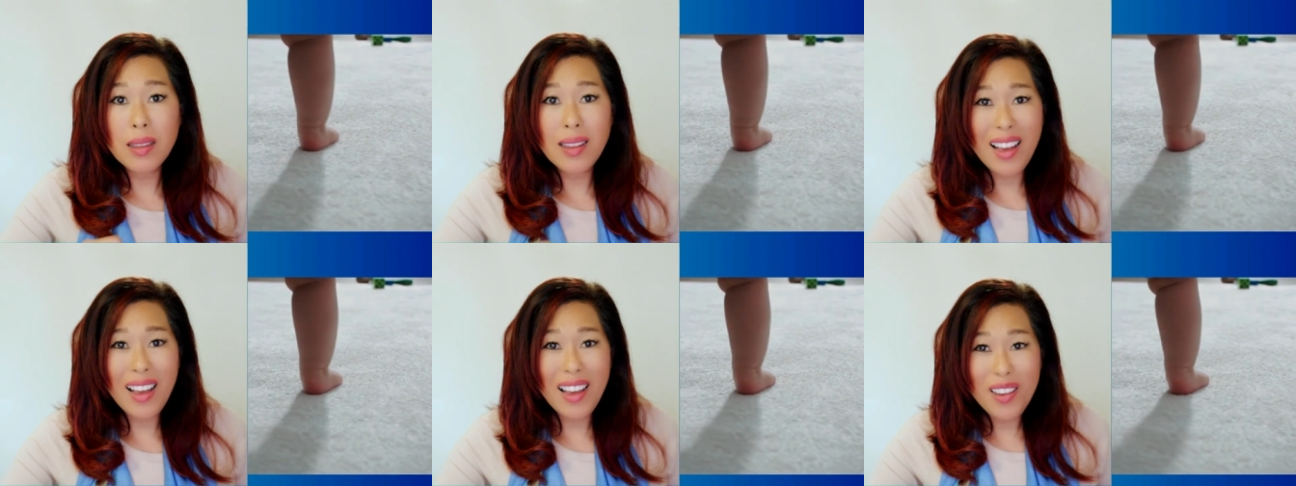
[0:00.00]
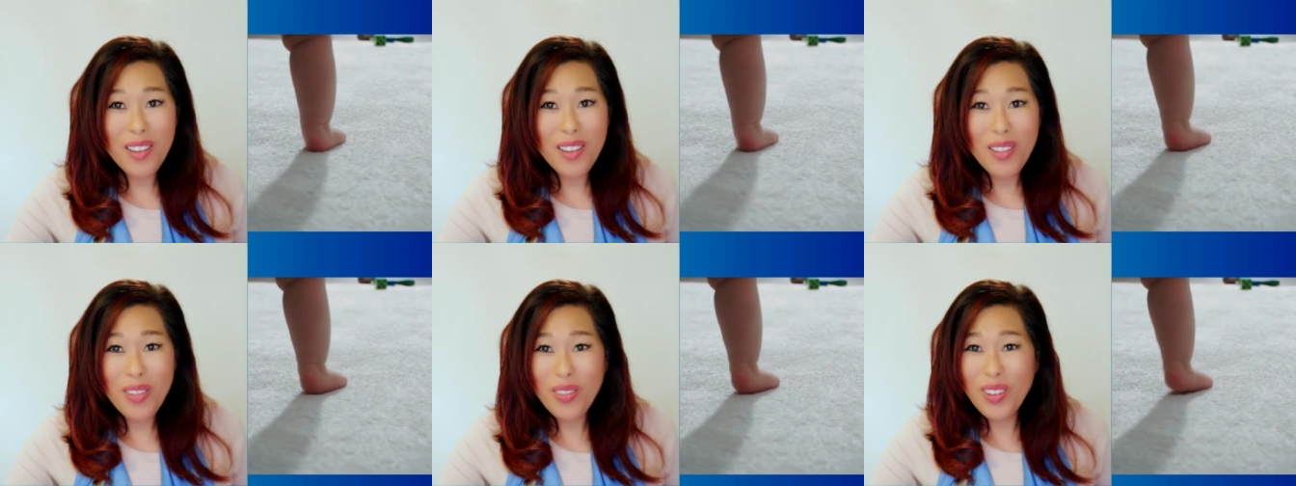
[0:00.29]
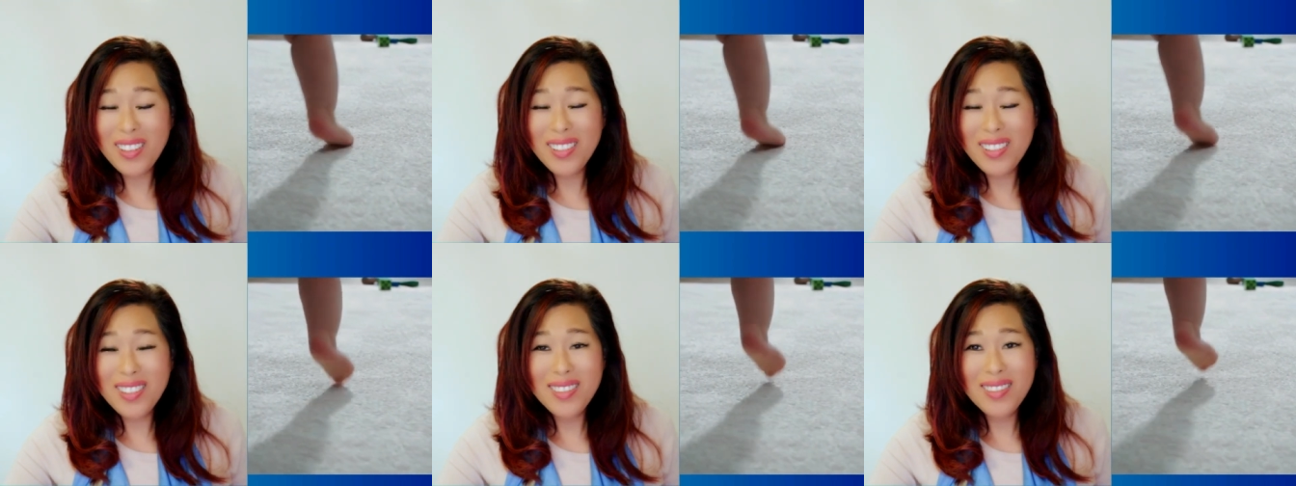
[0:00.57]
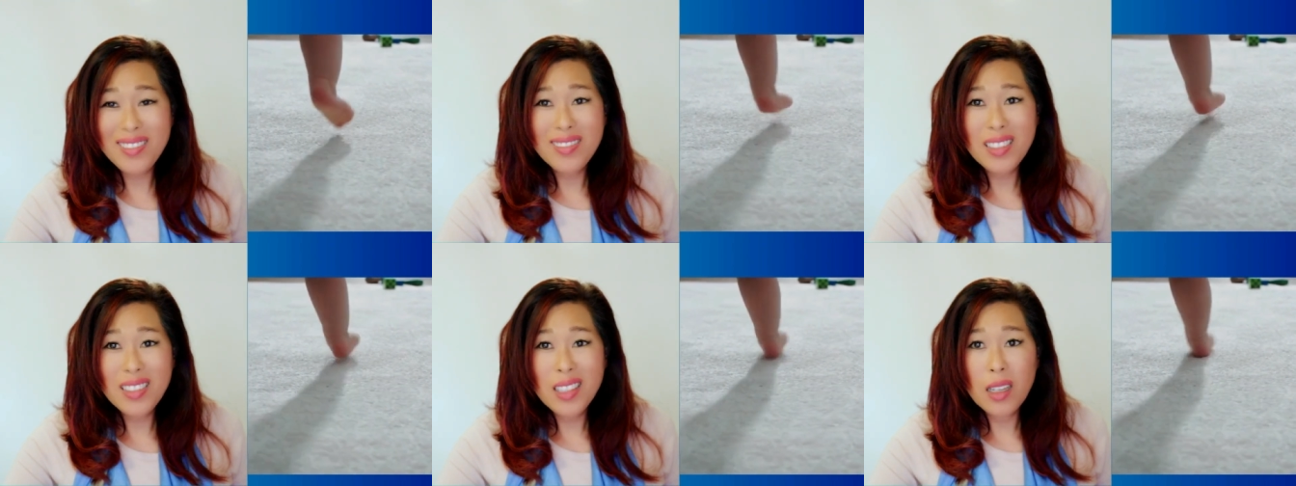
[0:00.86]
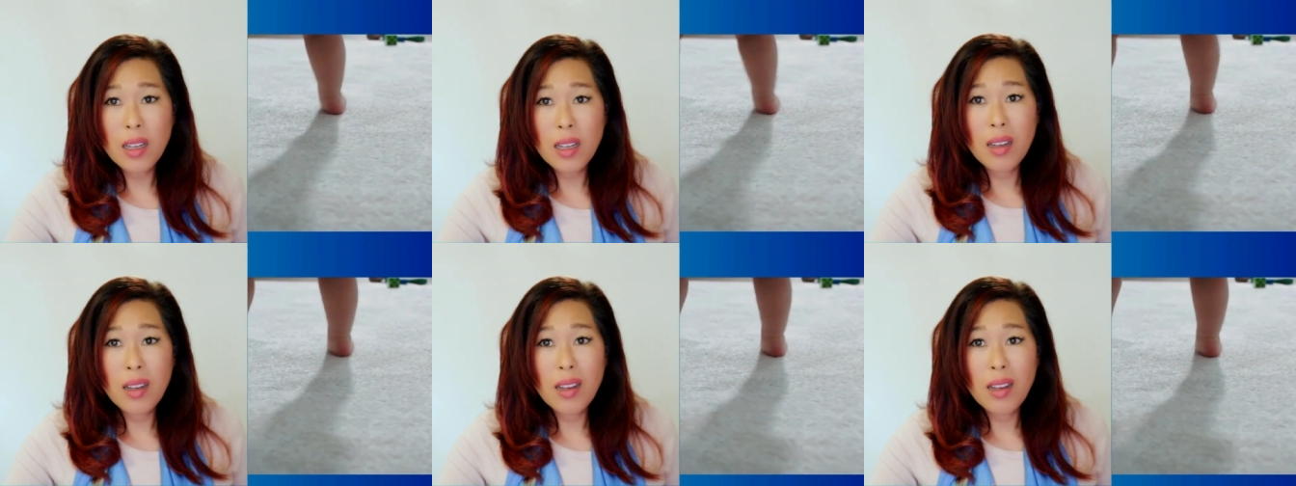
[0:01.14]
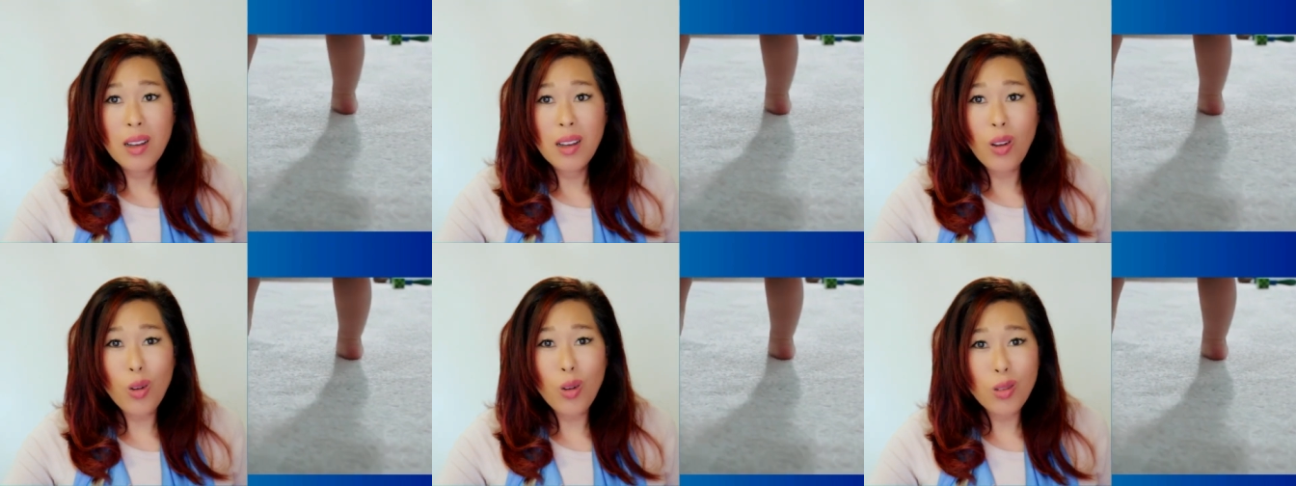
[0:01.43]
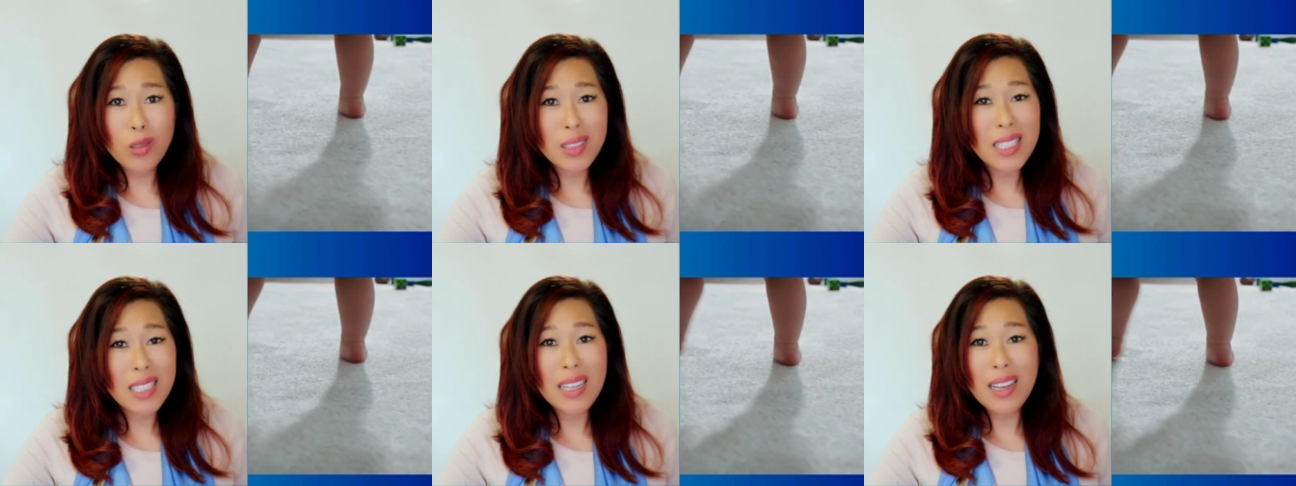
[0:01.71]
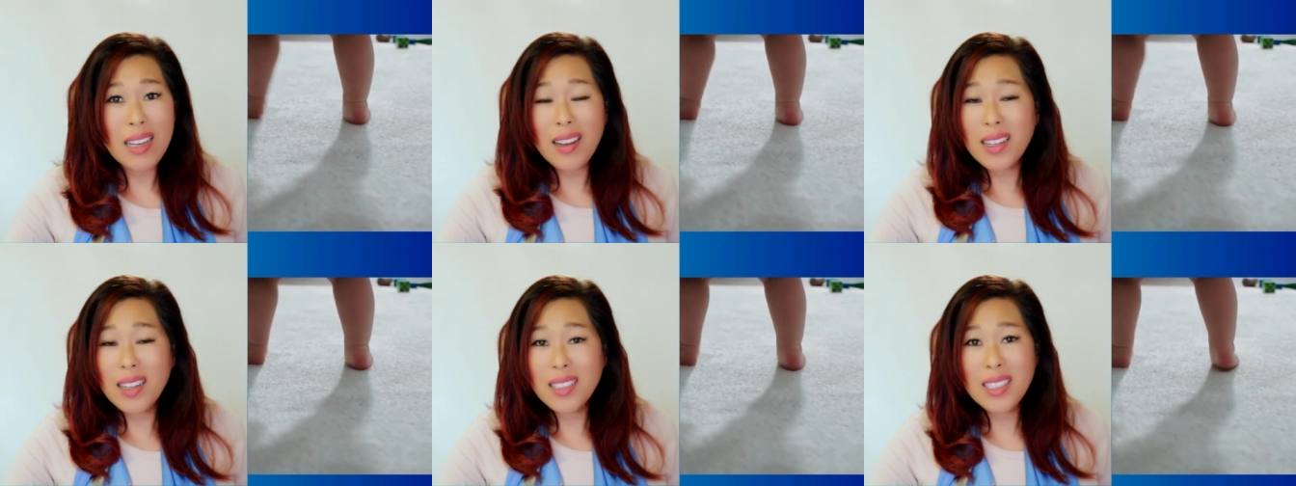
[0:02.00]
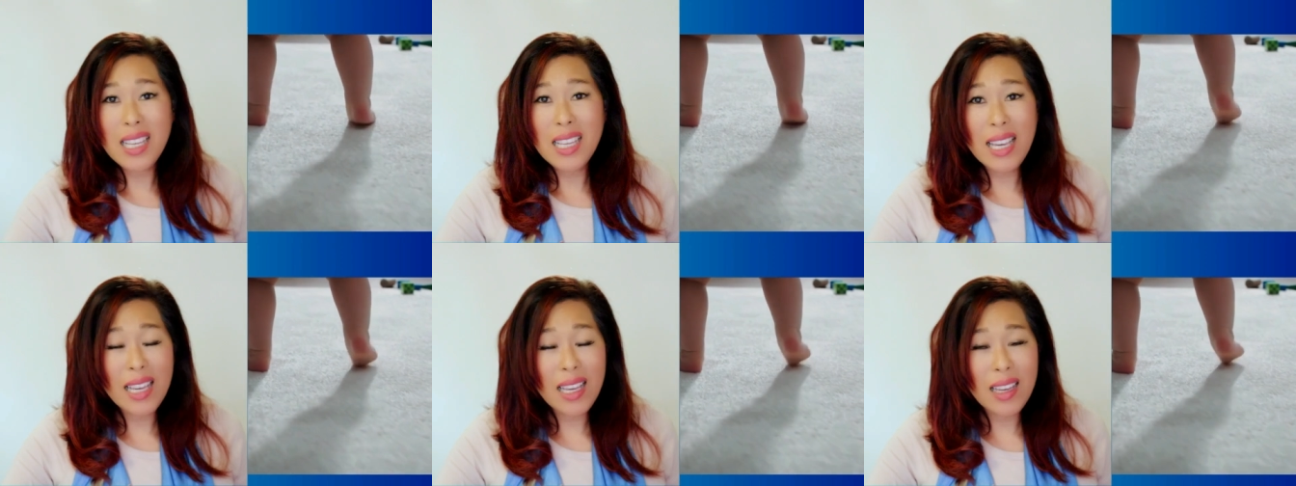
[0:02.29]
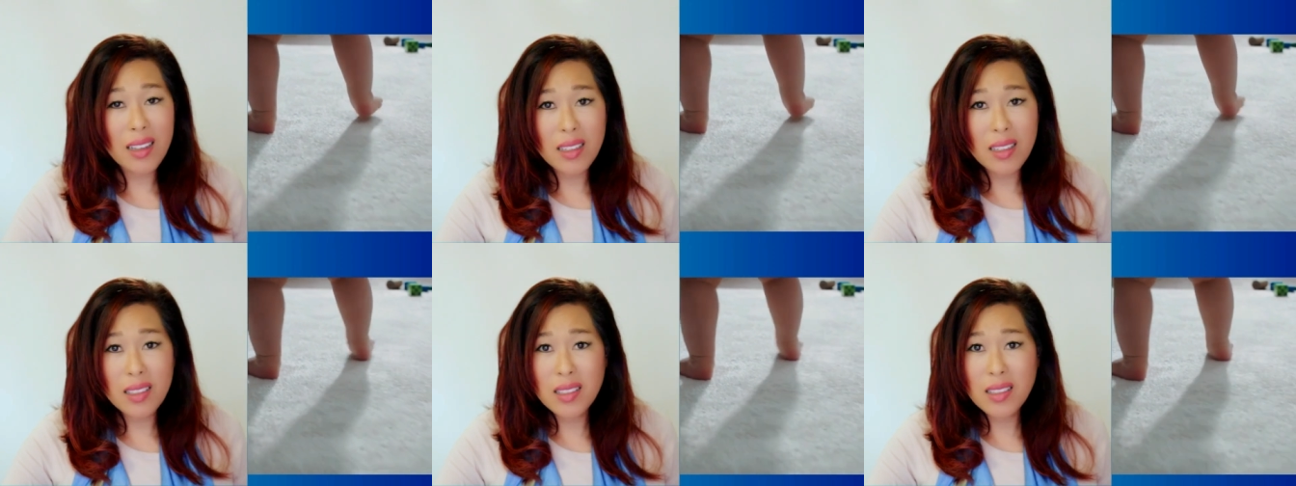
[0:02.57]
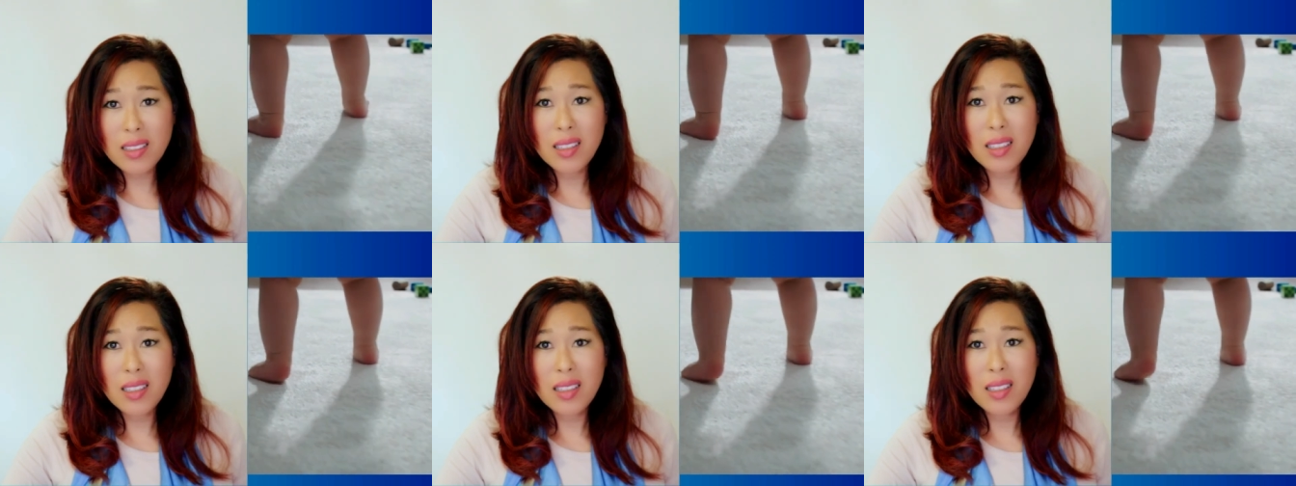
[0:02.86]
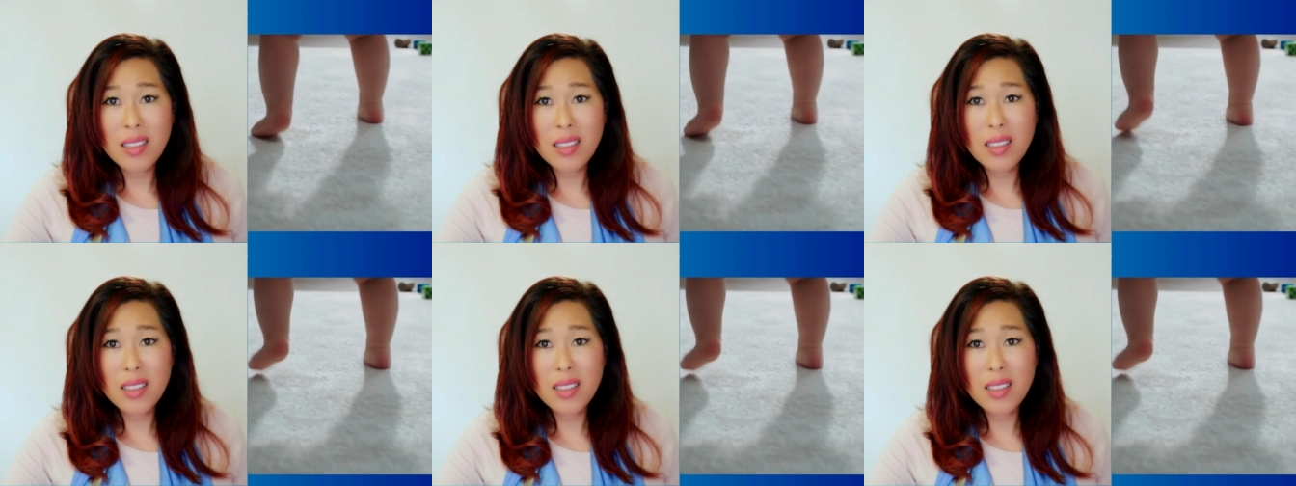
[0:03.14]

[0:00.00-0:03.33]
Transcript: life holding God's hands